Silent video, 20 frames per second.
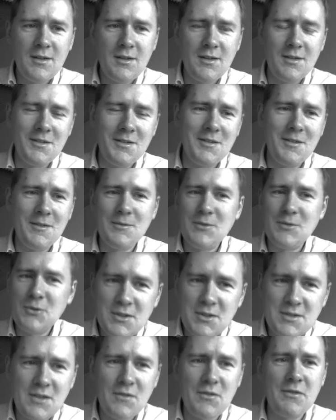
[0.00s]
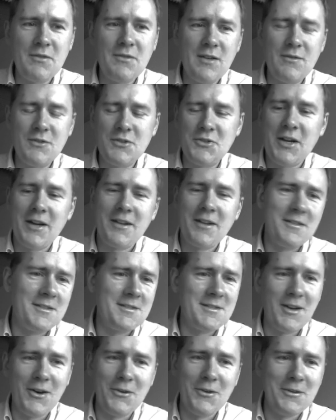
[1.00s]
Um, do yourself the favor, check
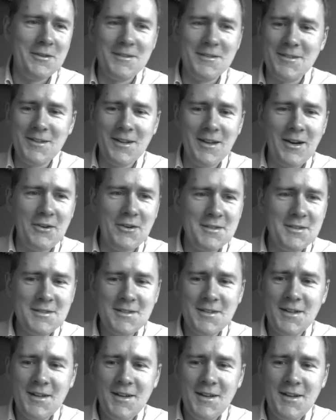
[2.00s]
this out. It's hilarious.